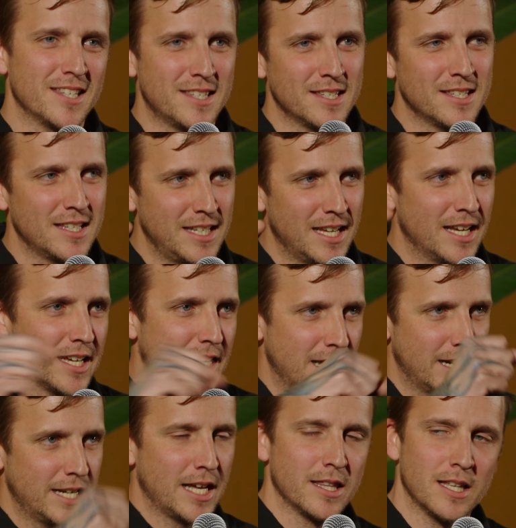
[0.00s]
this is yet
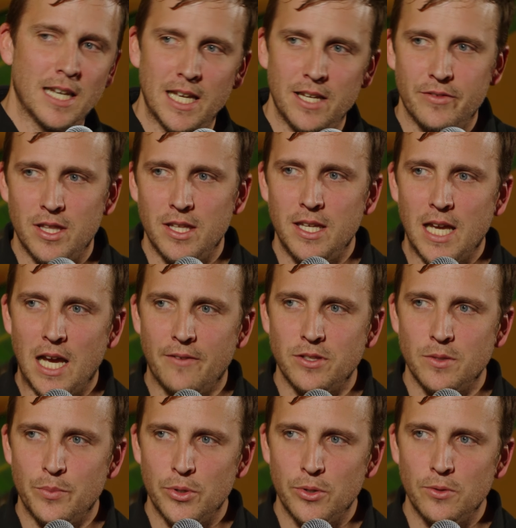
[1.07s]
again another lever that you have
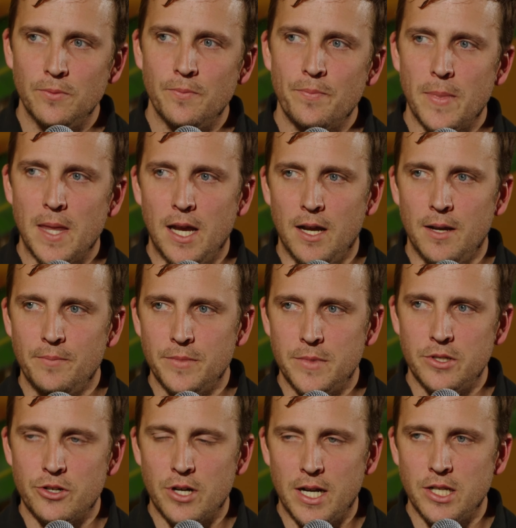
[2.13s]
to pull
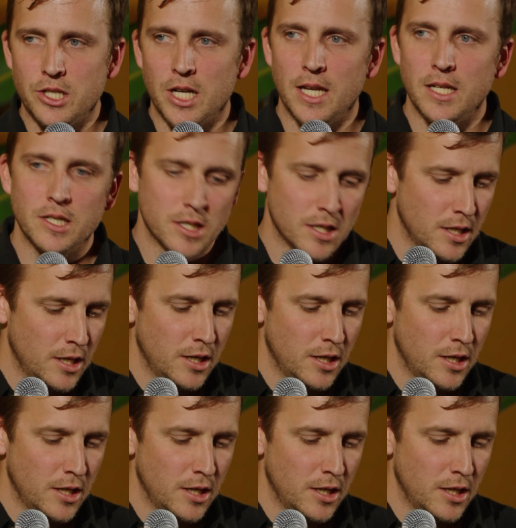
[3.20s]
to try to change.